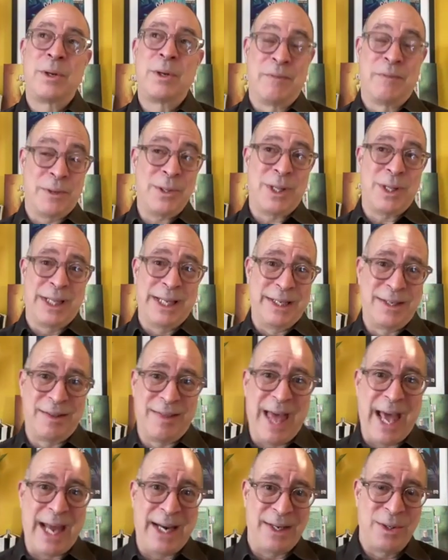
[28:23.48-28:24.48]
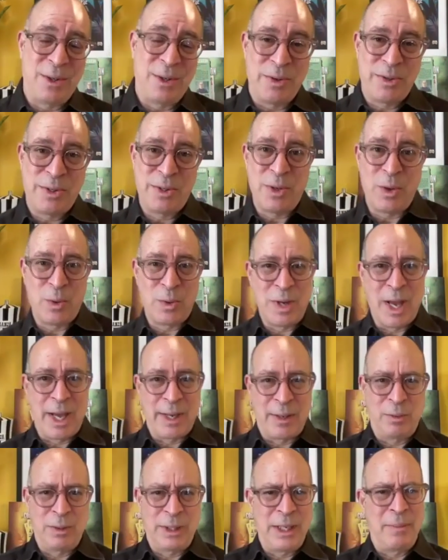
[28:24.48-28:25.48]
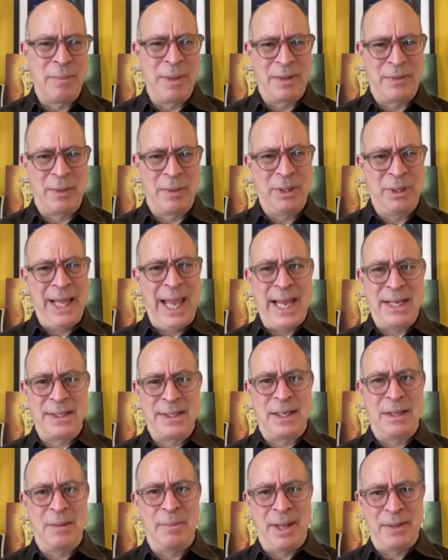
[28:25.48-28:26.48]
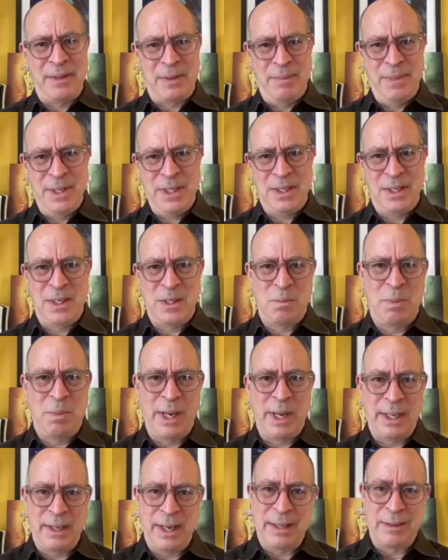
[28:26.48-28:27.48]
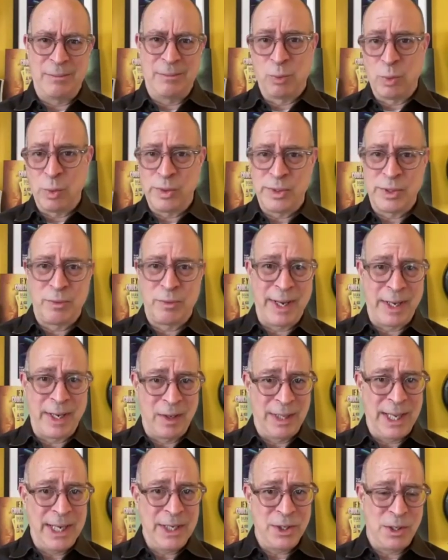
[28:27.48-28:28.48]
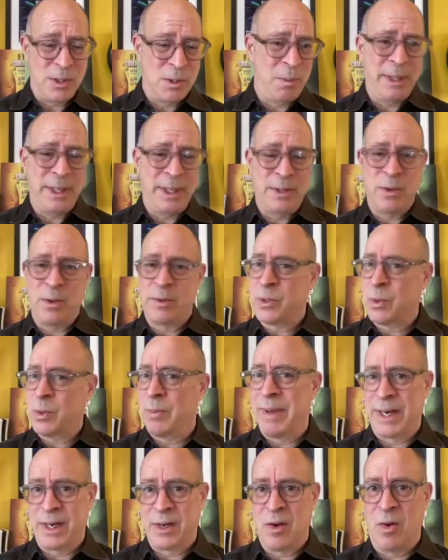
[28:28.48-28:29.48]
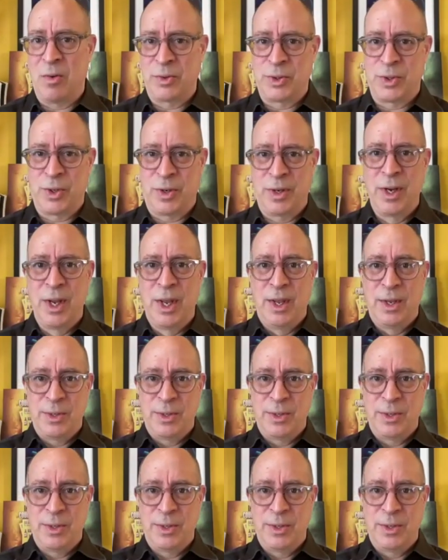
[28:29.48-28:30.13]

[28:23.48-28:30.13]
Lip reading: Conversely to that, it's also not only about the plant and about the business, but in rules and regulations, but it's also about a culture.